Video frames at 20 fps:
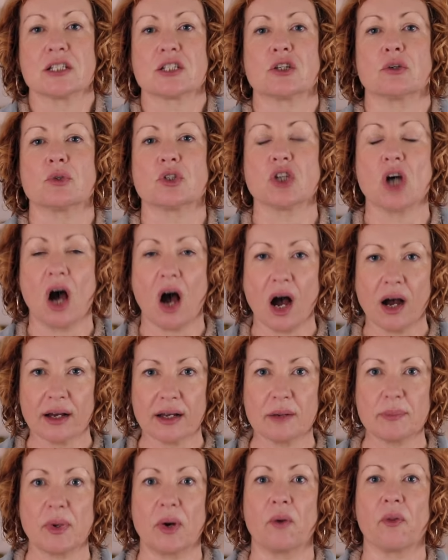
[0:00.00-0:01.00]
So
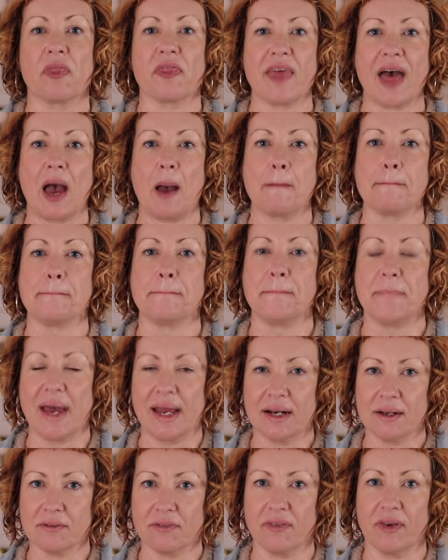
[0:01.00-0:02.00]
talk about that
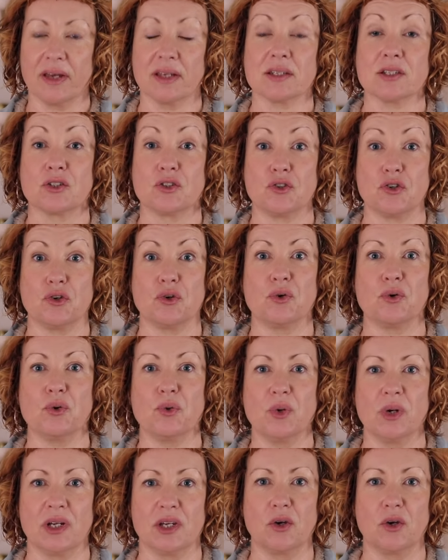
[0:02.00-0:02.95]
benefit to